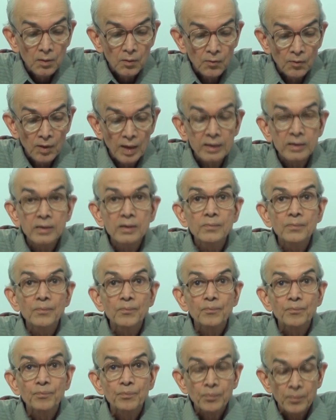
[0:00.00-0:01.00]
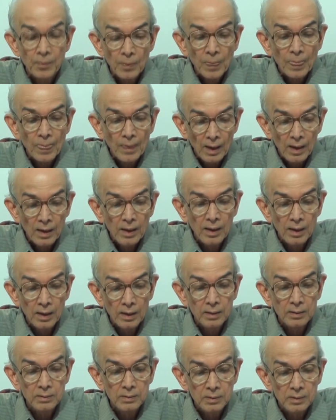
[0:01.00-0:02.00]
One,
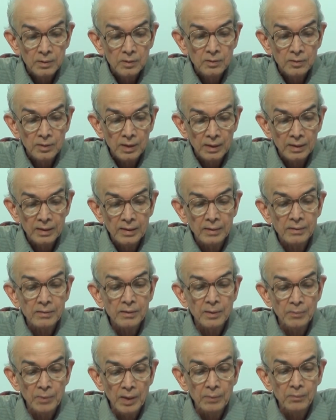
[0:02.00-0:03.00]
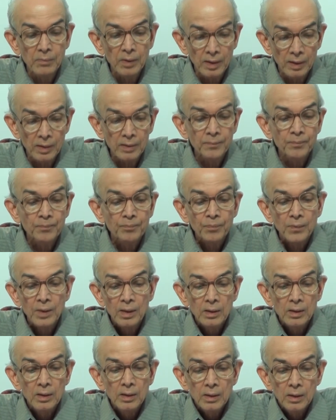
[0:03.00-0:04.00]
you can just remember
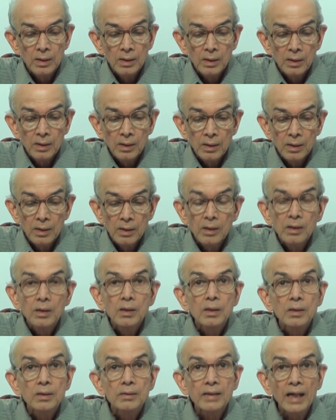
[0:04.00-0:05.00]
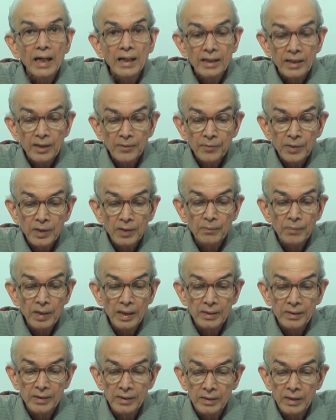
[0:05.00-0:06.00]
Scientific
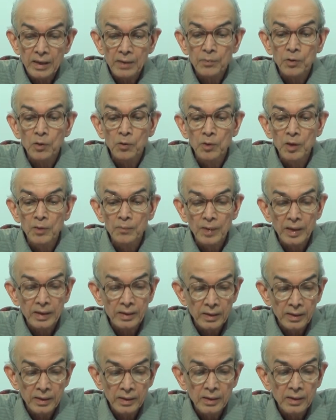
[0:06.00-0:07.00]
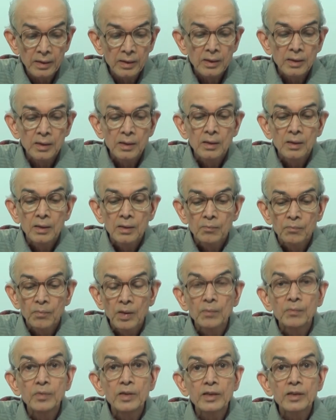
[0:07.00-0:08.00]
Basis of Homeopathy,
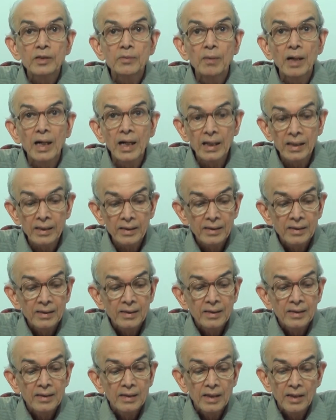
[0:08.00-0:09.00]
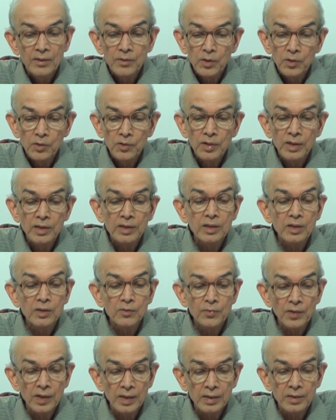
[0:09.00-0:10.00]
published by Association
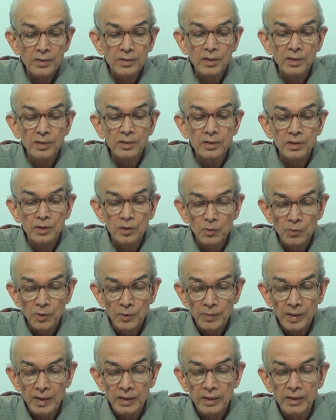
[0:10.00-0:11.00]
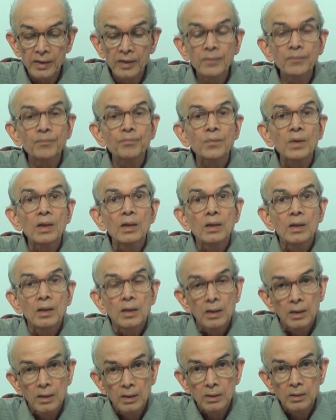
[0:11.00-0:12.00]
for Research in Homeopathy.
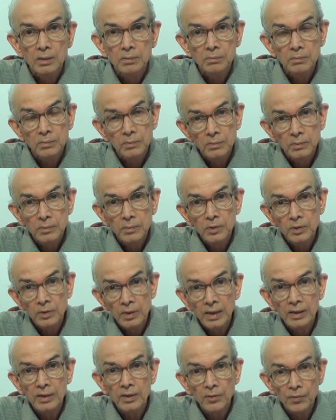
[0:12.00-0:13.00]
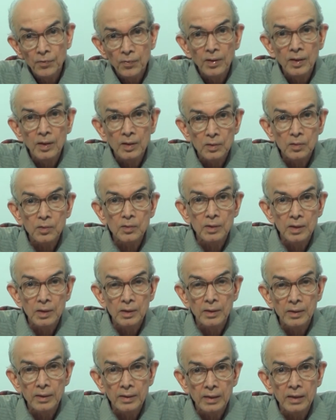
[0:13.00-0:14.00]
You can refer to the
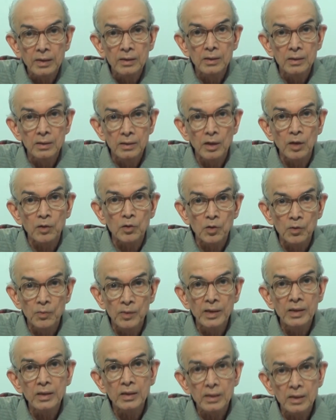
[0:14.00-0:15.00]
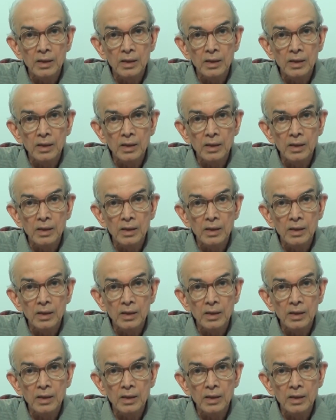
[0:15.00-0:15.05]
written document.